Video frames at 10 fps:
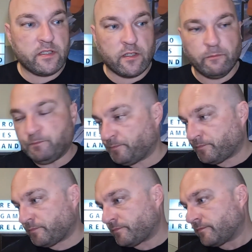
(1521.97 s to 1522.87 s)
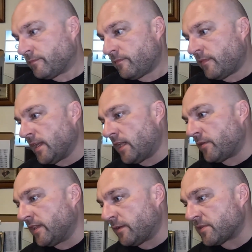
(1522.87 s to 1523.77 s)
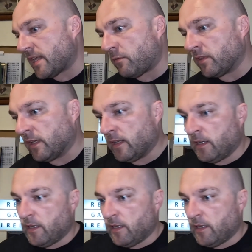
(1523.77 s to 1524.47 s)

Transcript: I don't know. Anyway, that was that one.